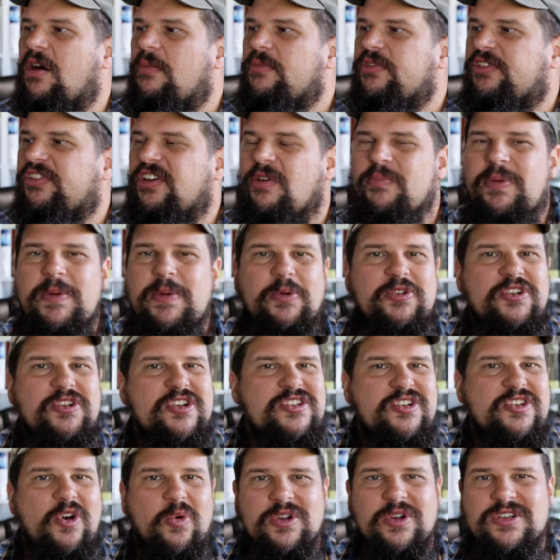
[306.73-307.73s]
Some people
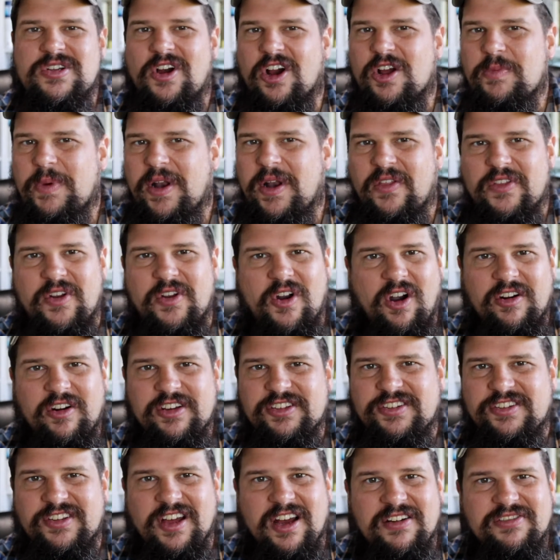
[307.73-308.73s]
just don't want to talk about all the
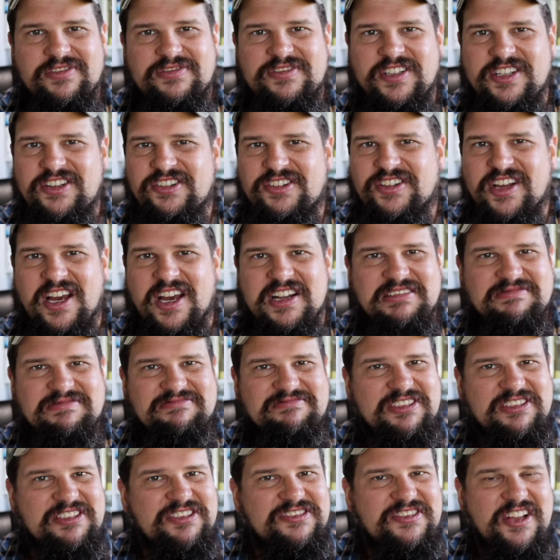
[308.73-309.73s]
gnarly stuff. They just kind
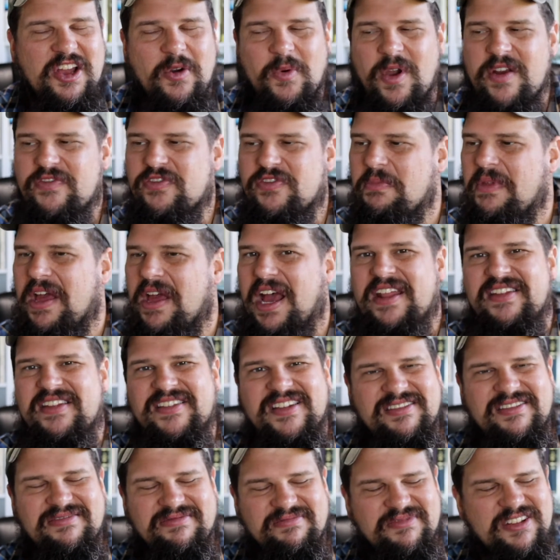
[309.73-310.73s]
of want to stay away from that. And
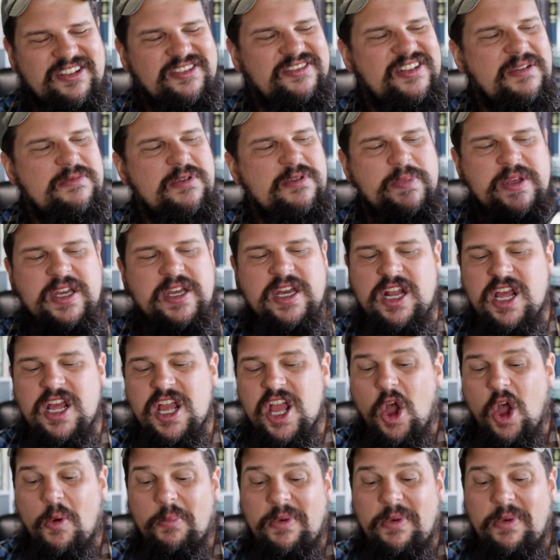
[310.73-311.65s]
this seemed to be it.